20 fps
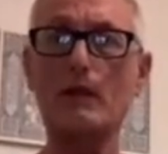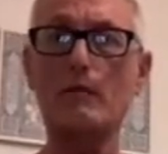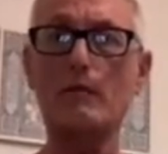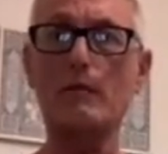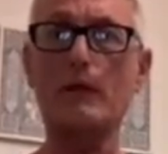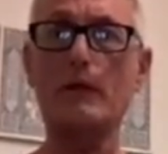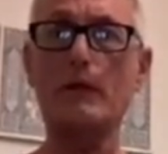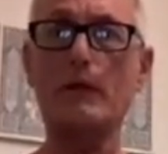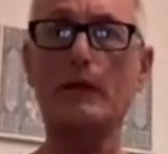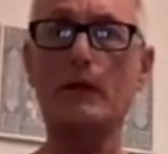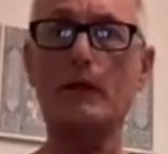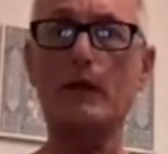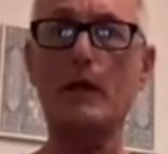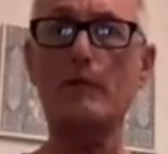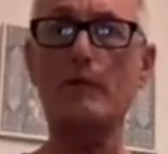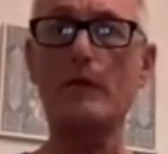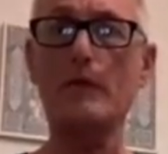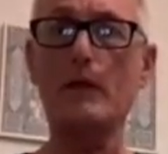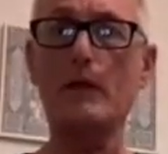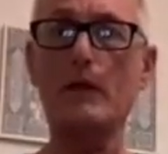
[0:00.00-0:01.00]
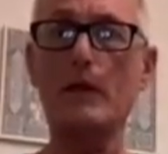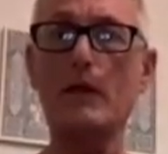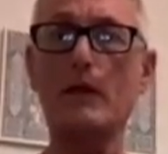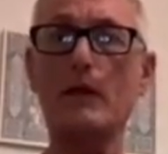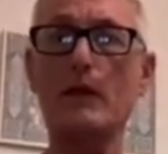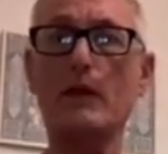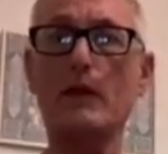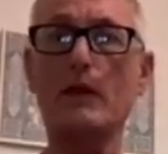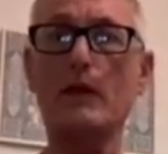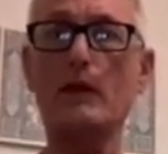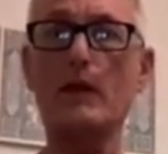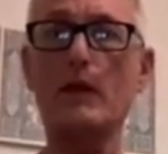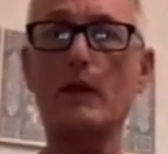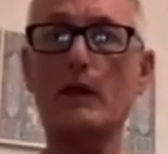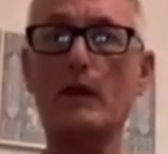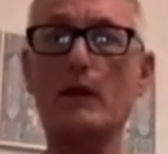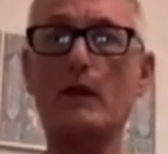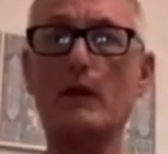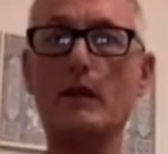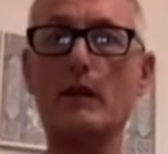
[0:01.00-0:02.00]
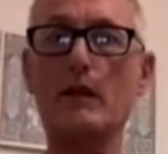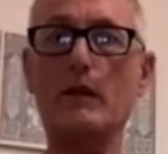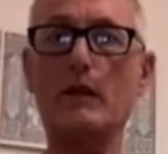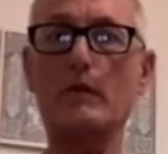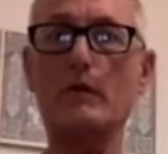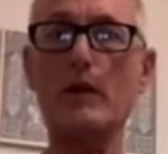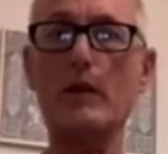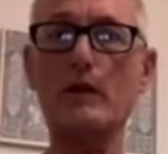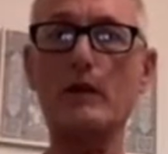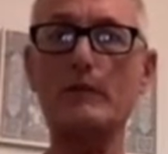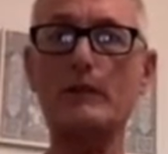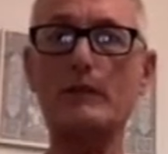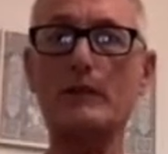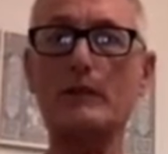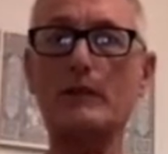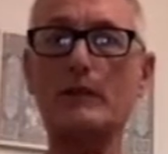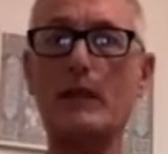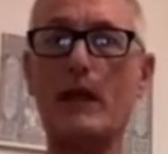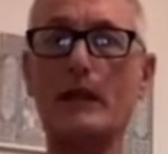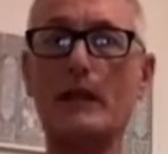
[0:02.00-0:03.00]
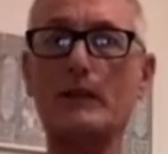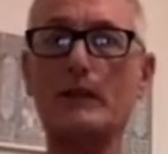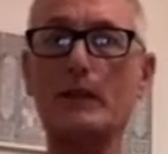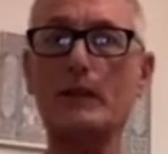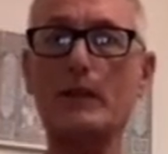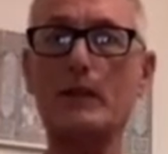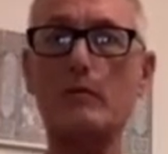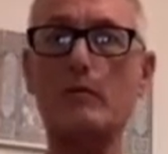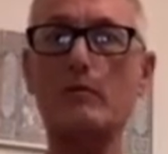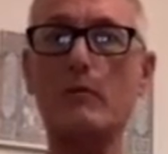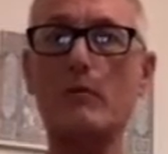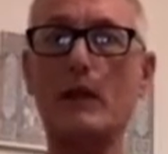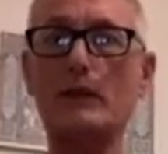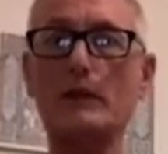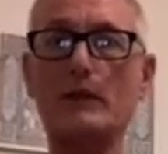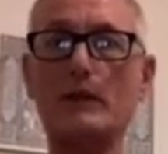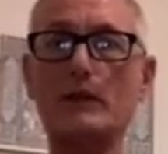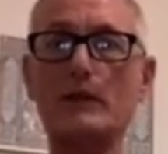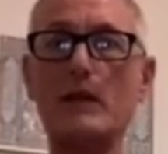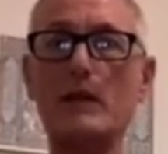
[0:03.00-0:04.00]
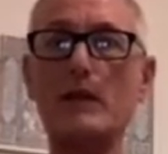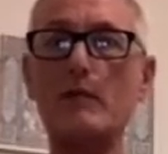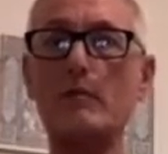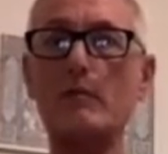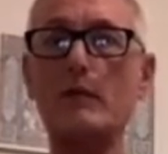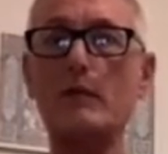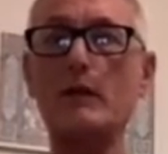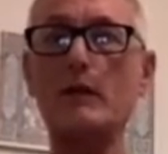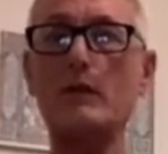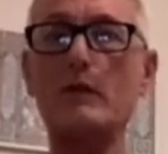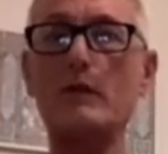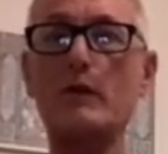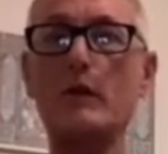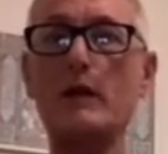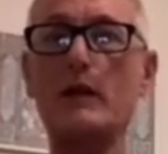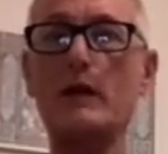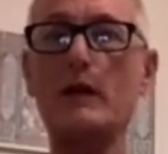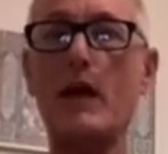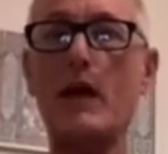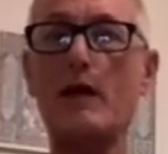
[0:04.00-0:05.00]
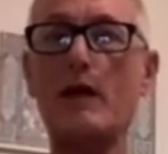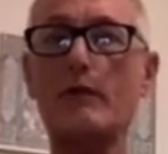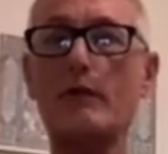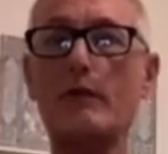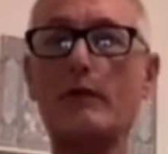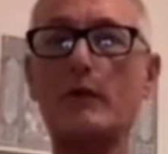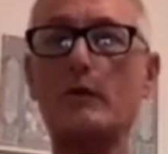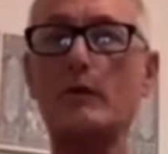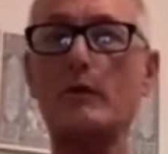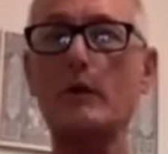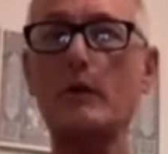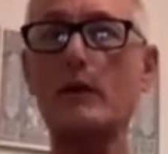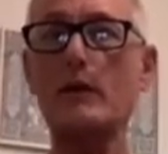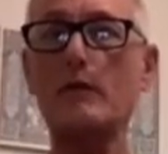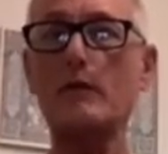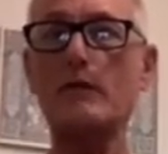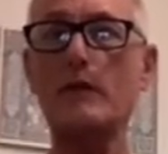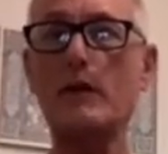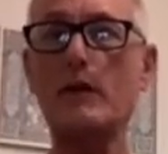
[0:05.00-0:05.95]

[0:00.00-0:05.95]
building up in the ribs, there's actually muscles in between every rib